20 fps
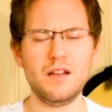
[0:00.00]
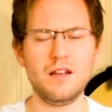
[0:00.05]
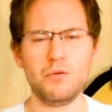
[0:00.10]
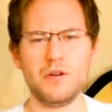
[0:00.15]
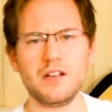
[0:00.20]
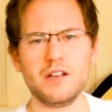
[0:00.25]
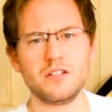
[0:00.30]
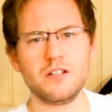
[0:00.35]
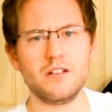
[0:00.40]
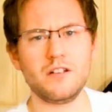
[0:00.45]

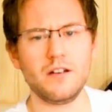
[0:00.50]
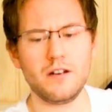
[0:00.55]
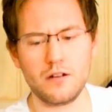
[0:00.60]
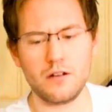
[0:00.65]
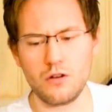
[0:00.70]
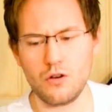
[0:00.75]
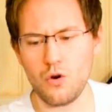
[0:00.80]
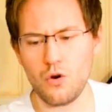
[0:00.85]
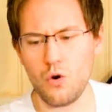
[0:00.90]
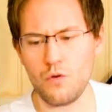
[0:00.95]
actually
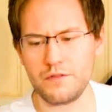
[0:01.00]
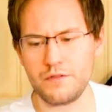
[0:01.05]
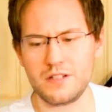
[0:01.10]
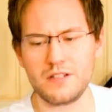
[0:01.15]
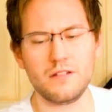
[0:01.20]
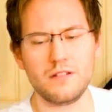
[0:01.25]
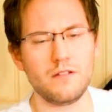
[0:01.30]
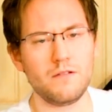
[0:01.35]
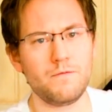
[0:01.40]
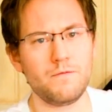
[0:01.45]
gonna go over
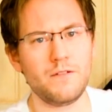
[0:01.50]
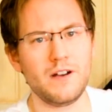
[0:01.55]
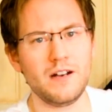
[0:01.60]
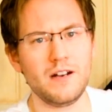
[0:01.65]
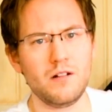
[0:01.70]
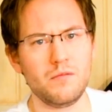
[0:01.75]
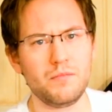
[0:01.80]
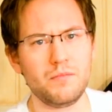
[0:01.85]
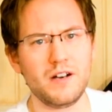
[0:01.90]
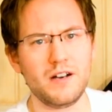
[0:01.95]
to the
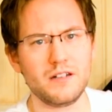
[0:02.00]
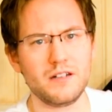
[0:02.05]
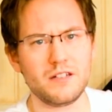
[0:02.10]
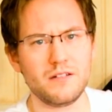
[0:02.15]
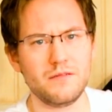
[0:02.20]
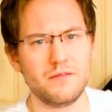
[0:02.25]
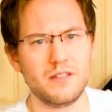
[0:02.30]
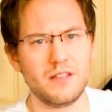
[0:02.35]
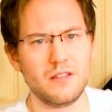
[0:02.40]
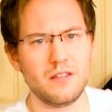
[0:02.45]
final part
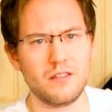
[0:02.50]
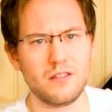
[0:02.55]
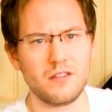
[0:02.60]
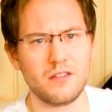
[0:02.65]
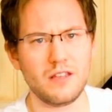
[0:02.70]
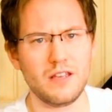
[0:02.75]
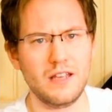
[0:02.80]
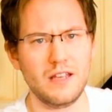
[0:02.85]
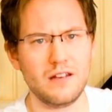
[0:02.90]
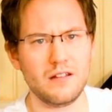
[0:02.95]
of
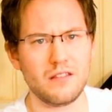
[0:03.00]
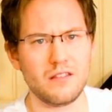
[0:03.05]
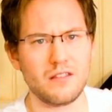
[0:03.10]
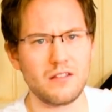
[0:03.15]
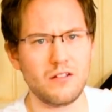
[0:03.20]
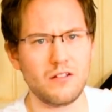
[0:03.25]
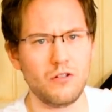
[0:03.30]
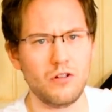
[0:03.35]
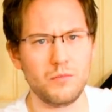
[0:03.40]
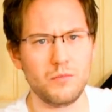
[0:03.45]
this
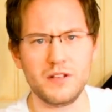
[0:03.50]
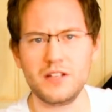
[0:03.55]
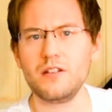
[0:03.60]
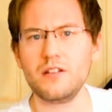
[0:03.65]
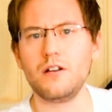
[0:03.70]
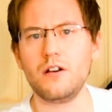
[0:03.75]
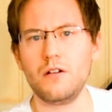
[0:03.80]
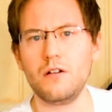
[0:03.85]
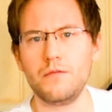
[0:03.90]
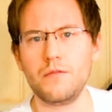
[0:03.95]
installment
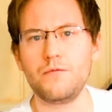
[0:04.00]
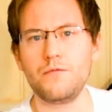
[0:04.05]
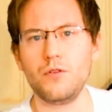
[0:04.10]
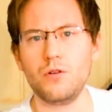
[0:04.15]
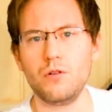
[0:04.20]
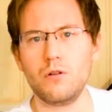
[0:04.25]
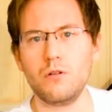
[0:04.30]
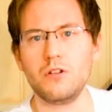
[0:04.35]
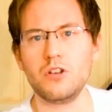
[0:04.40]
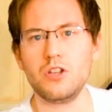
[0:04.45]
of
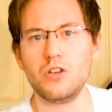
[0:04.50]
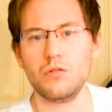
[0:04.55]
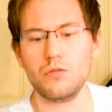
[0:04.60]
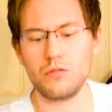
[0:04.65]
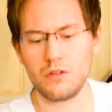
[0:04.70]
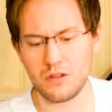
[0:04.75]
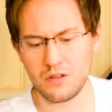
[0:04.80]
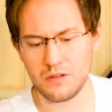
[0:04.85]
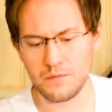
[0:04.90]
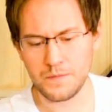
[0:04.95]
photo
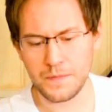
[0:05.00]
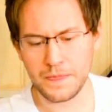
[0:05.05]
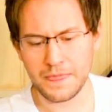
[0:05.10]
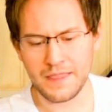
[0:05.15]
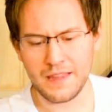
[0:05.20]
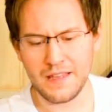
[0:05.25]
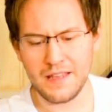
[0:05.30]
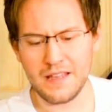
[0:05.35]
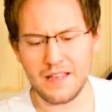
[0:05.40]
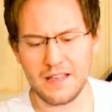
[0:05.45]
news,
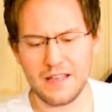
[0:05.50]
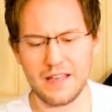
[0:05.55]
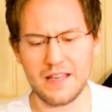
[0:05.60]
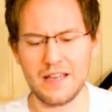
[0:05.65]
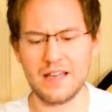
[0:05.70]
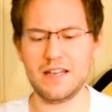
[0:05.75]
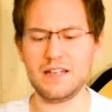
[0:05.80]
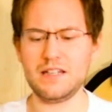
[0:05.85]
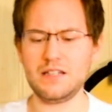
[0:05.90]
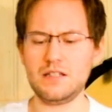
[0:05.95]

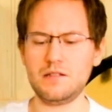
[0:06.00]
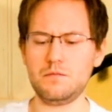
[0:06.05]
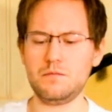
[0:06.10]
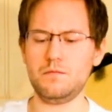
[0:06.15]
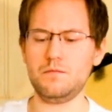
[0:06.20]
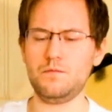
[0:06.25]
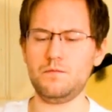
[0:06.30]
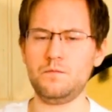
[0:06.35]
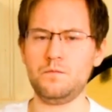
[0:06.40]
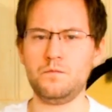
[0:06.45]
and
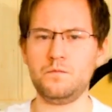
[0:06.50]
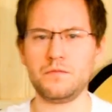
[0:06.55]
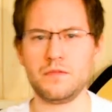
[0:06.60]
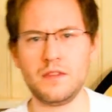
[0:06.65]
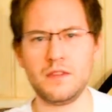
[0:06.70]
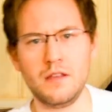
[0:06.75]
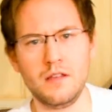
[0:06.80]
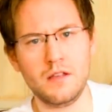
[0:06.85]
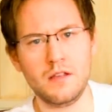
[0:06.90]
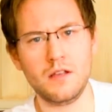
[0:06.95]

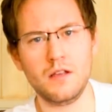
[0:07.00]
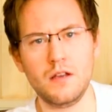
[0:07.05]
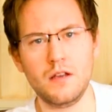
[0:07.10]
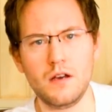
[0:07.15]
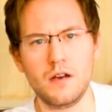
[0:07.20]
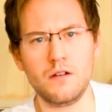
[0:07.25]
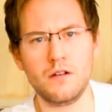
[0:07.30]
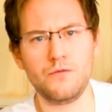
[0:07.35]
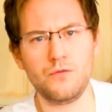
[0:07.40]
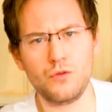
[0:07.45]

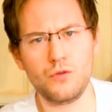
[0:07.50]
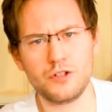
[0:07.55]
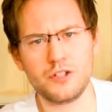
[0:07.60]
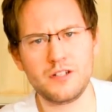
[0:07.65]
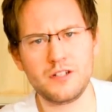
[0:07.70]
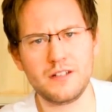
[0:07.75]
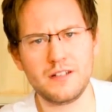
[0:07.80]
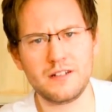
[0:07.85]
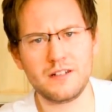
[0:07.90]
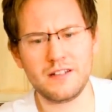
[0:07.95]

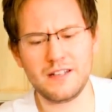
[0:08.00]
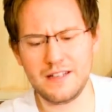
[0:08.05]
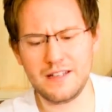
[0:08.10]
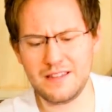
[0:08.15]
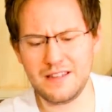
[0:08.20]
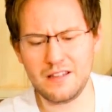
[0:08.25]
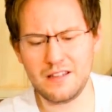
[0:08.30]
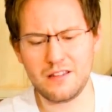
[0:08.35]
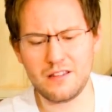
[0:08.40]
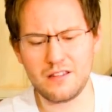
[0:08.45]
unfortunately
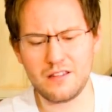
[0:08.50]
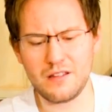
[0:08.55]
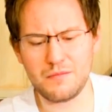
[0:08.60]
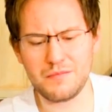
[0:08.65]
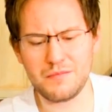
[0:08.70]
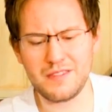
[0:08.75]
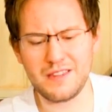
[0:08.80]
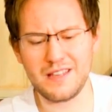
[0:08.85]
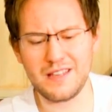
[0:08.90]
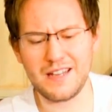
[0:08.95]
this is
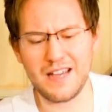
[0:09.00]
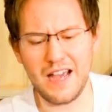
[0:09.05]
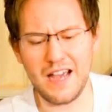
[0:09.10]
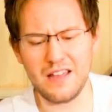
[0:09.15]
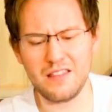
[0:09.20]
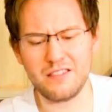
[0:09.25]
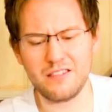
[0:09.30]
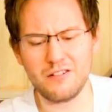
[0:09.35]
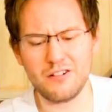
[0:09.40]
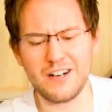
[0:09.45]
something
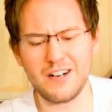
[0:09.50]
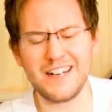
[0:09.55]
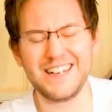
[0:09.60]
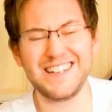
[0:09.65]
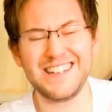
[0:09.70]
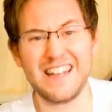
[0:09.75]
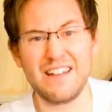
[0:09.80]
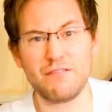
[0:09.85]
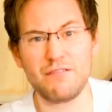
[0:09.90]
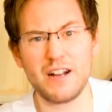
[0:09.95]
I thought I
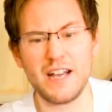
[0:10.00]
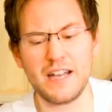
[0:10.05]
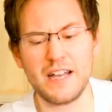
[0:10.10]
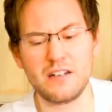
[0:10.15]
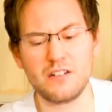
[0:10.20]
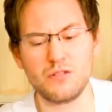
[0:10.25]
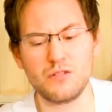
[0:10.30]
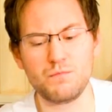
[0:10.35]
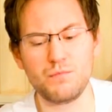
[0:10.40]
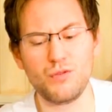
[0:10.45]
never
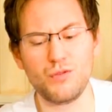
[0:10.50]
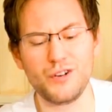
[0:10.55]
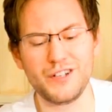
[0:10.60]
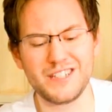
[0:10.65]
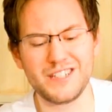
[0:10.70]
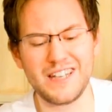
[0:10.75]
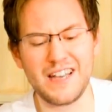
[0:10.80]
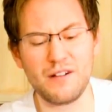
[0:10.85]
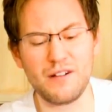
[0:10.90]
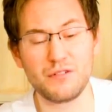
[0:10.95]
had to
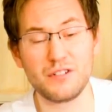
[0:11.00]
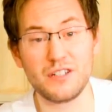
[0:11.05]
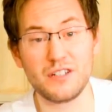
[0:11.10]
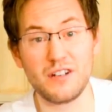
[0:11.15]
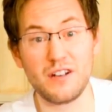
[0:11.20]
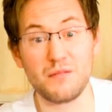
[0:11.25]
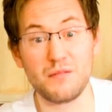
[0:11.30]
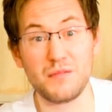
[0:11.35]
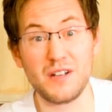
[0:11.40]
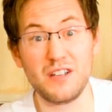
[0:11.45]
point out
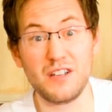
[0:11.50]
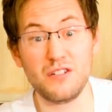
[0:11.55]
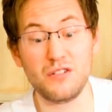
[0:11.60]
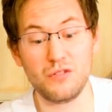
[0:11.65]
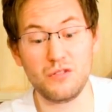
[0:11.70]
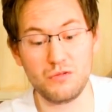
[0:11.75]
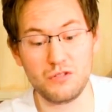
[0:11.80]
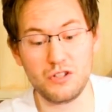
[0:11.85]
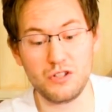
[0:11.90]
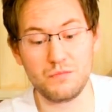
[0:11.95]
on my
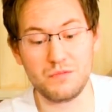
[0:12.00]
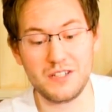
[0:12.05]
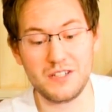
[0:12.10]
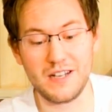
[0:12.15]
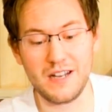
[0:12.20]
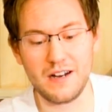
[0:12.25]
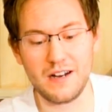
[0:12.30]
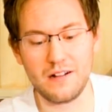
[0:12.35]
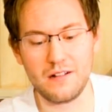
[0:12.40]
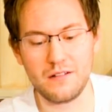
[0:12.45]
YouTube
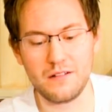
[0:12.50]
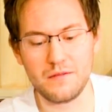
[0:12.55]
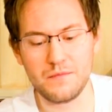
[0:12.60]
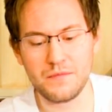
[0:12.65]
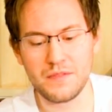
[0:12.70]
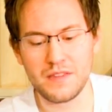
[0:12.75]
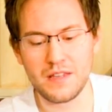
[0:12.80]
channel,